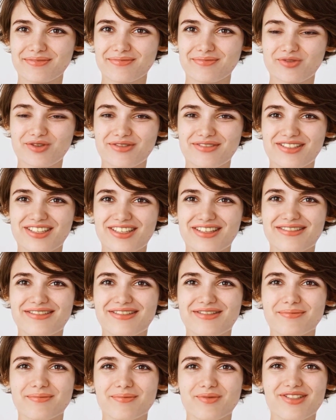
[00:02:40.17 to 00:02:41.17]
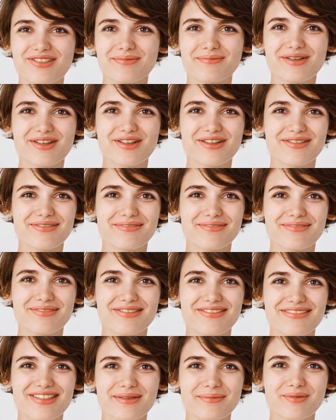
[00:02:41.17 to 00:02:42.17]
14. Prisma,
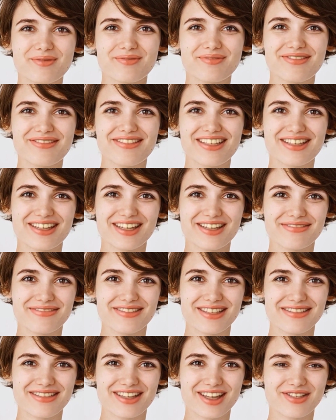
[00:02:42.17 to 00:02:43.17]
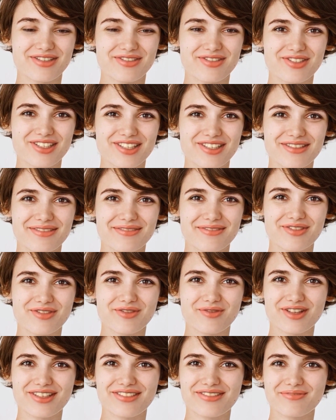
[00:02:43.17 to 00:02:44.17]
this app uses AI technology to
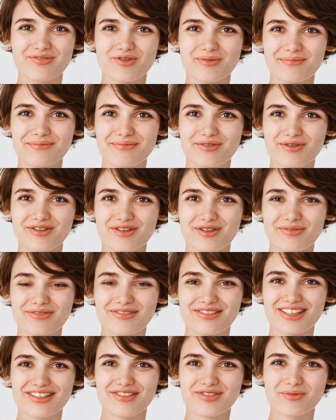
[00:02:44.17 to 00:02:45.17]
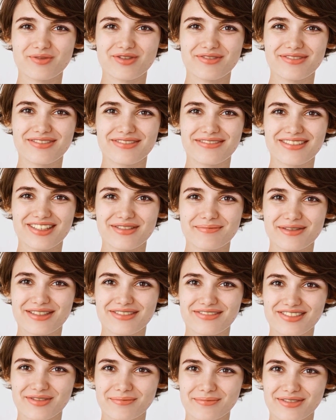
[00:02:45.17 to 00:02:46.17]
transform photos into artistic
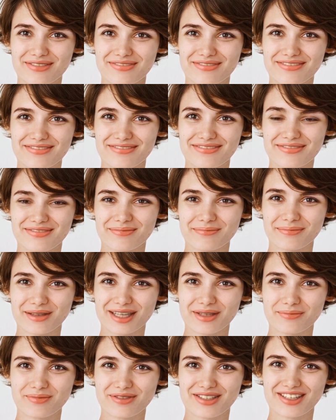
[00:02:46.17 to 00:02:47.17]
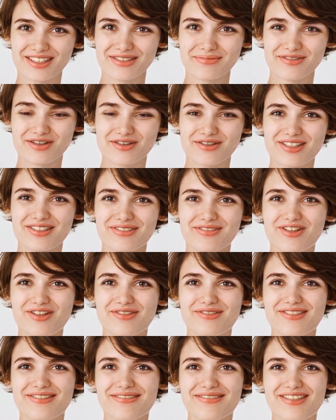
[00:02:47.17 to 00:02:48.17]
masterpieces by applying various
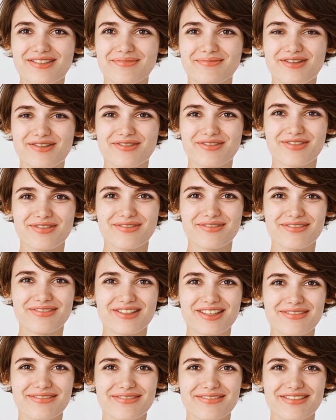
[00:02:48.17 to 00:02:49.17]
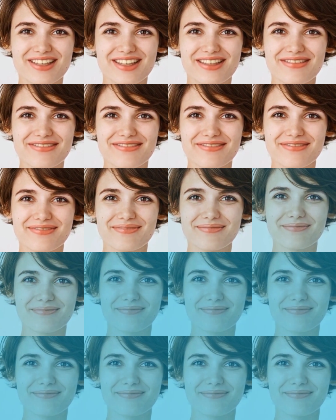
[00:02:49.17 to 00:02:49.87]
artistic filters and styles.